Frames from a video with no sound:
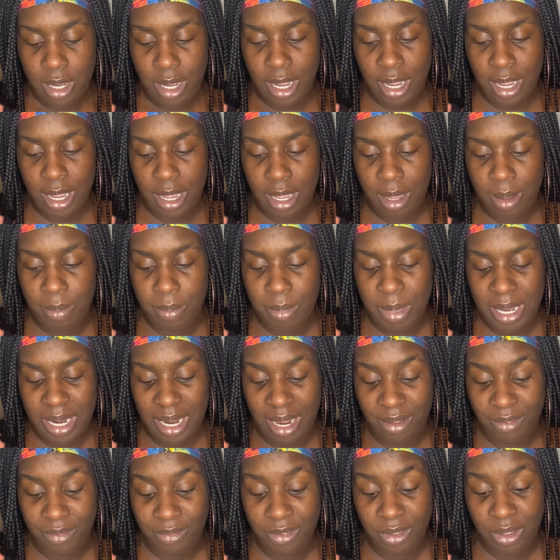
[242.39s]
And
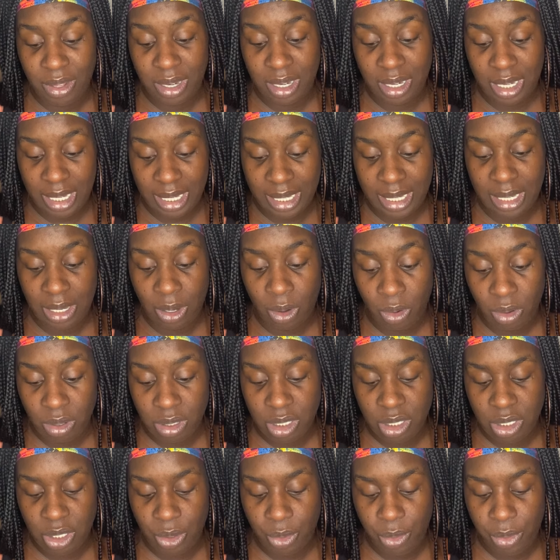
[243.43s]
I feel like
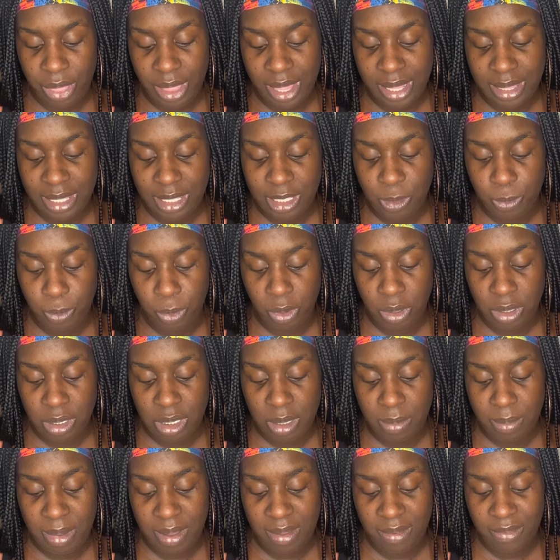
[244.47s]
also that this
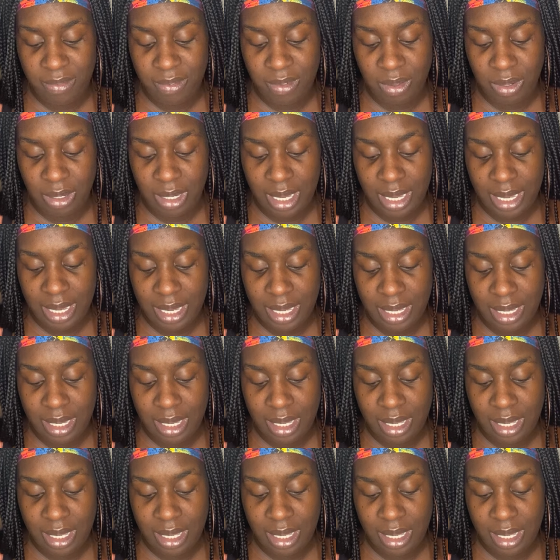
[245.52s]
person may feel like